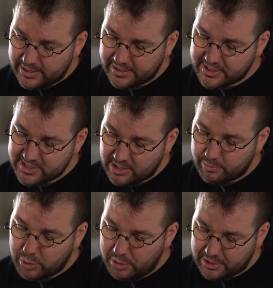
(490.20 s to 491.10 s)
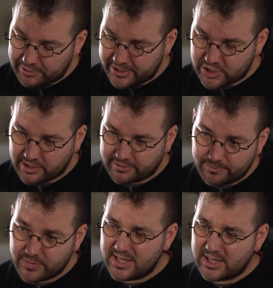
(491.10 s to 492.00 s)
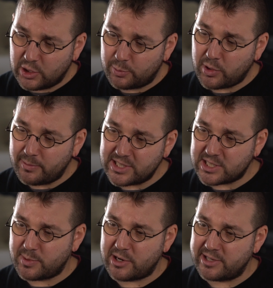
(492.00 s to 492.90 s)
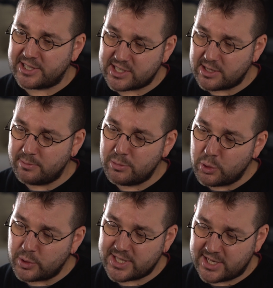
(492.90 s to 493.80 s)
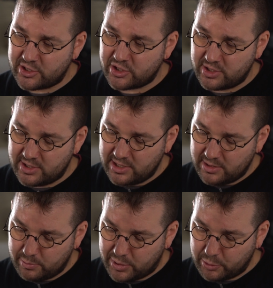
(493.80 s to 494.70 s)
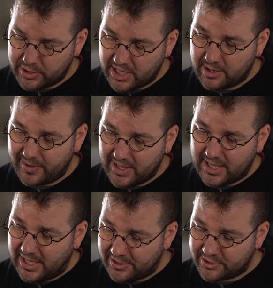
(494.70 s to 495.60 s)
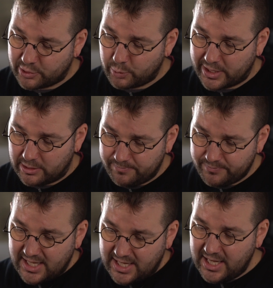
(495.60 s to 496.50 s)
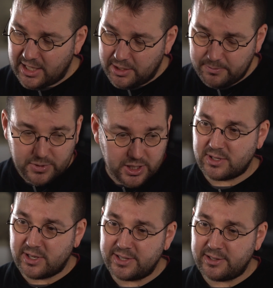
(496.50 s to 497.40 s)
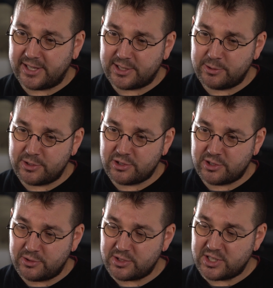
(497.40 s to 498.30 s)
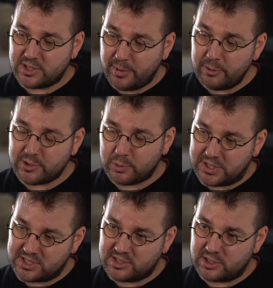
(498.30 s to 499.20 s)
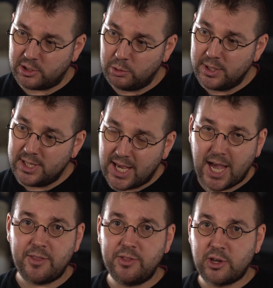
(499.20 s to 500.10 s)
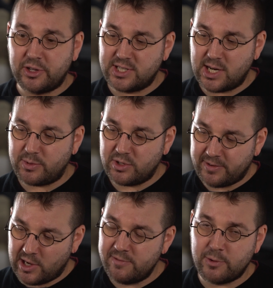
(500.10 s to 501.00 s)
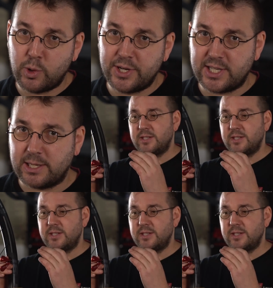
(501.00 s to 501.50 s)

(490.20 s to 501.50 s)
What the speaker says: are going to start pulling on each other. You'll probably experience more tension building up into the wheel. Here, I'd like to introduce spoke twist to you and the concept of overwinding.